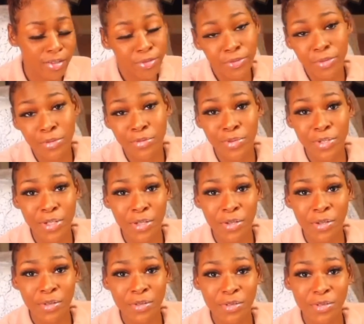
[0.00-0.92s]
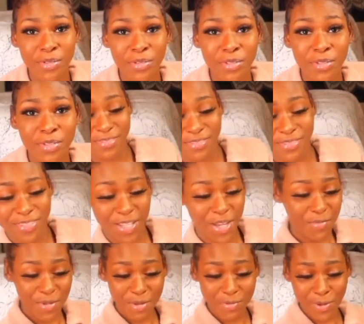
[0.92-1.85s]
For real.
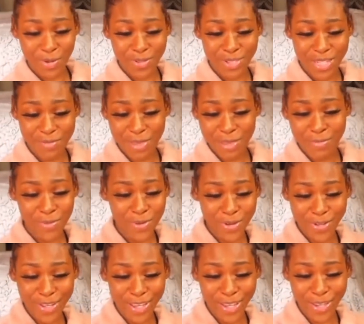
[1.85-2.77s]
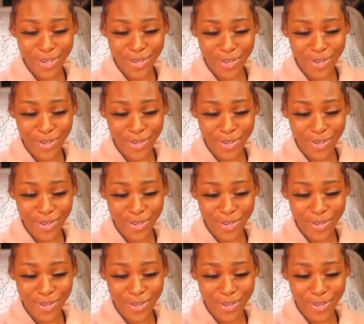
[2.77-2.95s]
Don't be boosting me, boy.